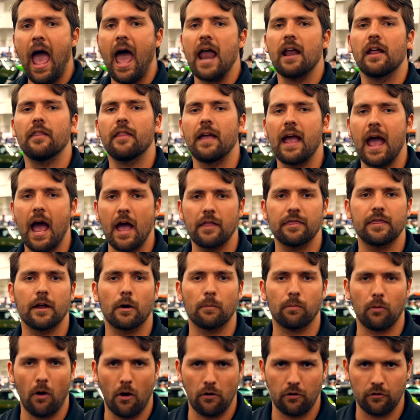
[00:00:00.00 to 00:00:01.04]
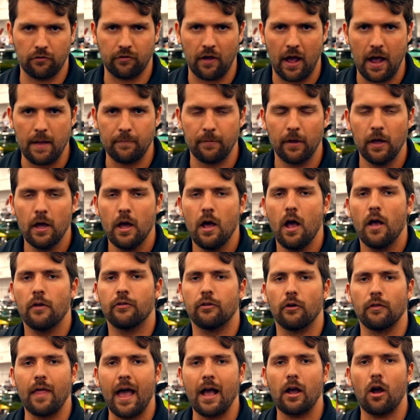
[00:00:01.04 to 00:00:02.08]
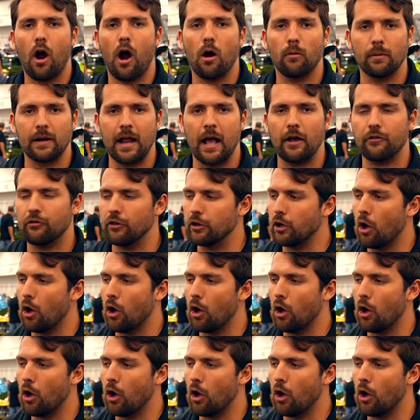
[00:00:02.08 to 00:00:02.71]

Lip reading: and then they had their prototype. So that car would actually